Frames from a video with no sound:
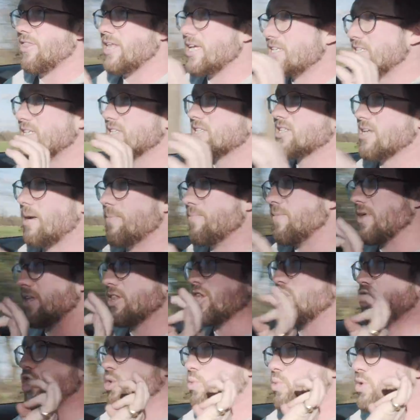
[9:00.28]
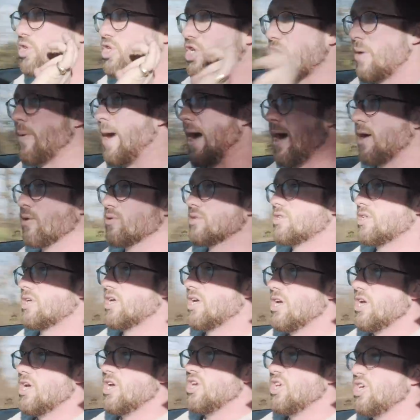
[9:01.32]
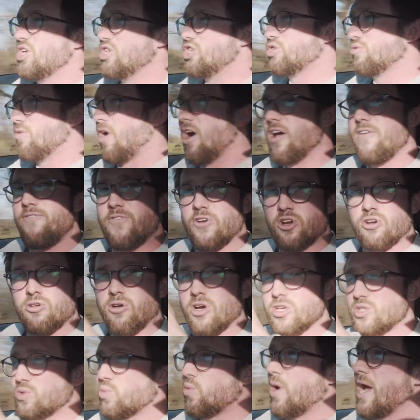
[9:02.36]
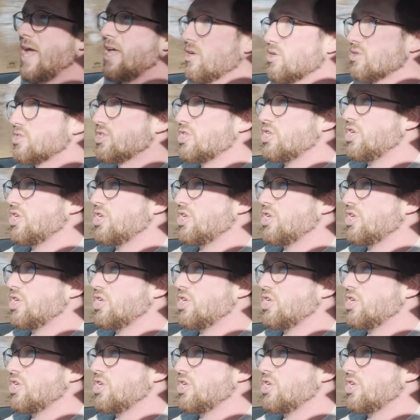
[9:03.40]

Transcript: This is something that you would go out, you'd drive across Wales,